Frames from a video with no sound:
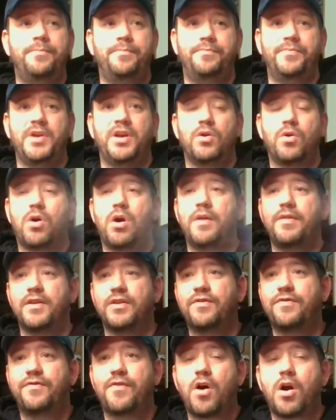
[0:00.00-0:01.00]
you know, on
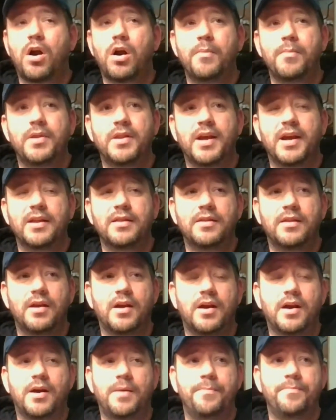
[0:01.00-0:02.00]
this farm, and like
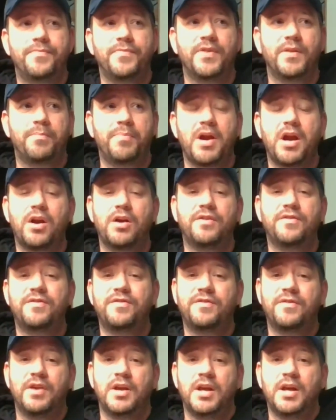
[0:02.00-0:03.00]
um, the
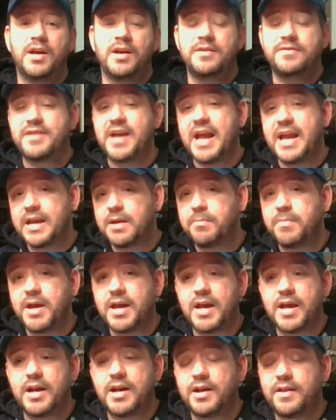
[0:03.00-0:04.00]
parents take him
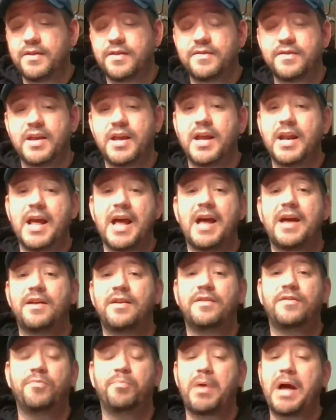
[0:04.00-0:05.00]
in, and this kid
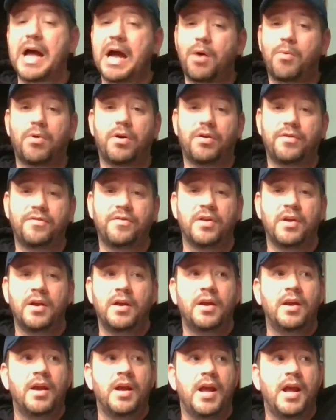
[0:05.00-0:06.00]
has powers.
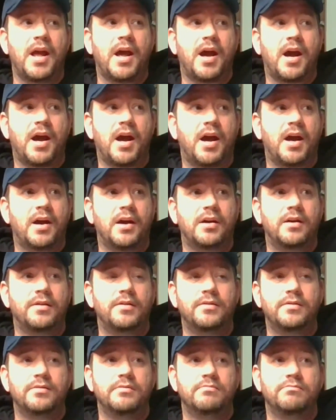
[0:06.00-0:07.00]
Uh,
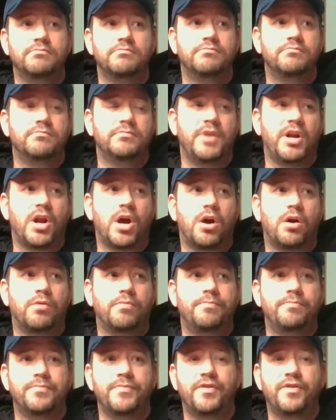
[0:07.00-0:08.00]
you
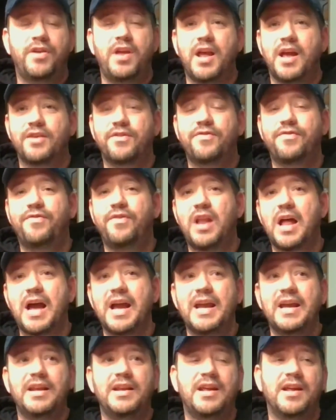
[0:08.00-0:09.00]
know he has
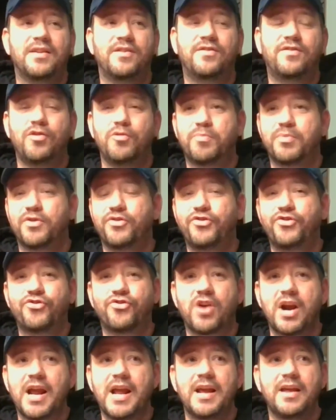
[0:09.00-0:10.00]
flight, he has super
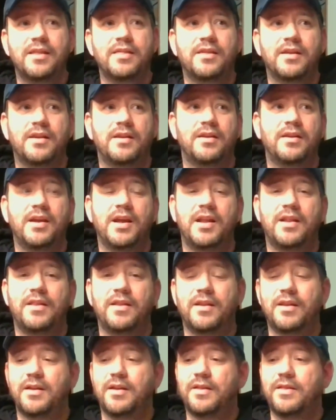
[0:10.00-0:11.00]
strength, and in
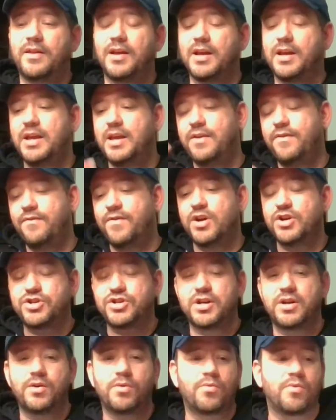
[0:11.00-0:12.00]
the the heat
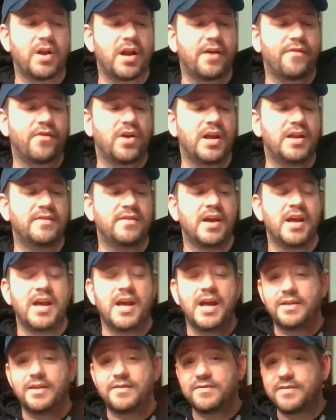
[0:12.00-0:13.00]
vision or whatever. It's
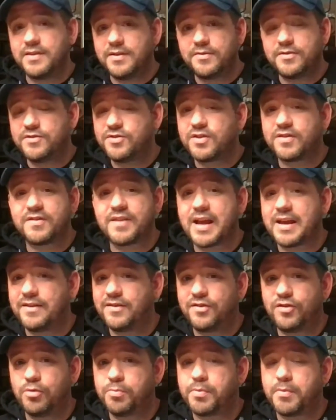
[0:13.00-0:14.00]
it's just like
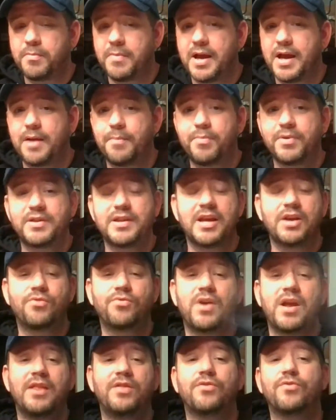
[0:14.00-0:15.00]
Superman, but they
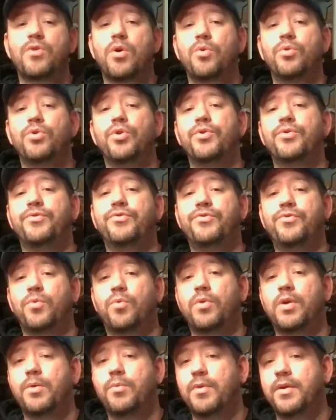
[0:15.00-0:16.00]
create their own little
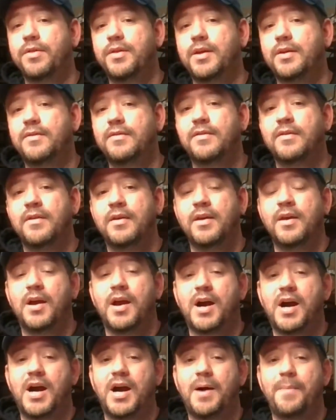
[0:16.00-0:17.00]
story with it.
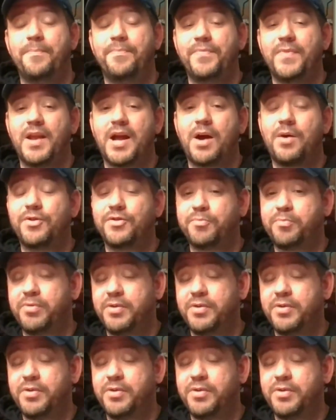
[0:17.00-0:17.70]
Um, I was